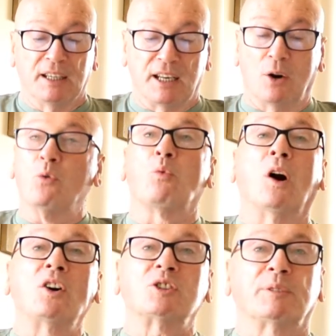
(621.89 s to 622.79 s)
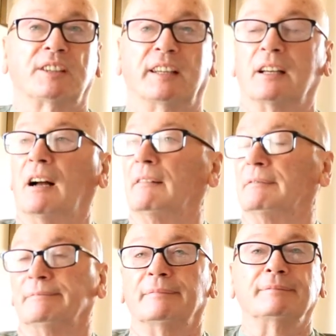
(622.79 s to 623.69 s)
Now, warts was the thing.
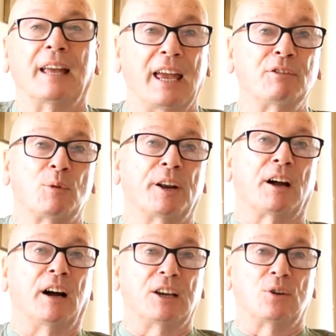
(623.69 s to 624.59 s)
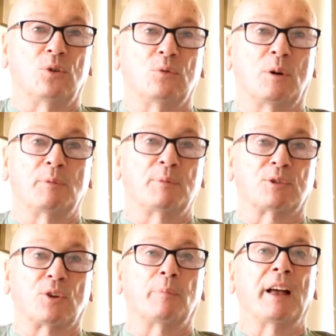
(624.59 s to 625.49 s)
Everyone I know when we were
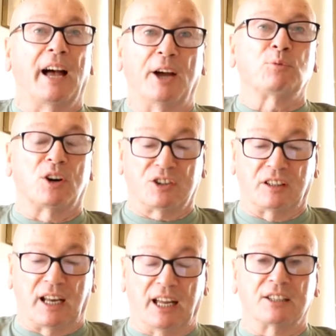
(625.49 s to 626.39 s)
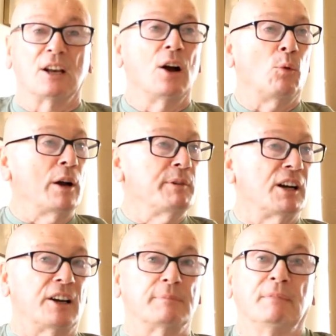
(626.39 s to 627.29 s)
growing up had warts on their hands. Why we
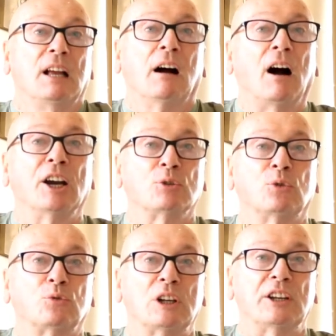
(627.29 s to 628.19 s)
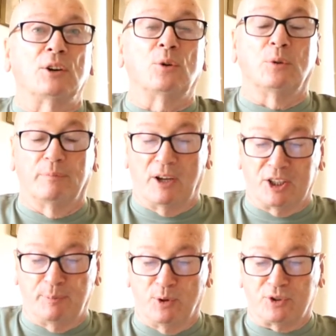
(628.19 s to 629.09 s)
got them, I don't really know. I
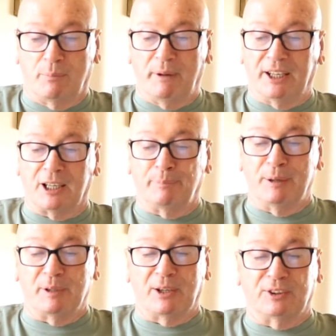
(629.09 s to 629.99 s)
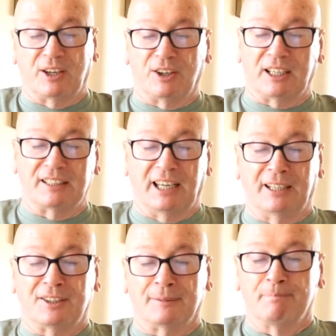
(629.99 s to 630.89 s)
suppose some medical people out there can tell
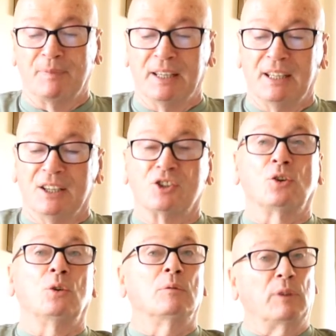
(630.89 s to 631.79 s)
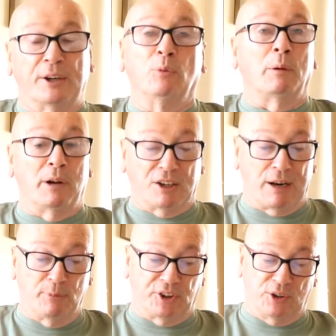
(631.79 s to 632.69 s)
us. So I know what my
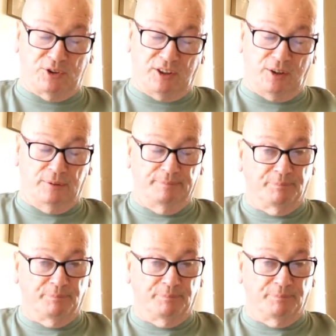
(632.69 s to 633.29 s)
grandmother used to do.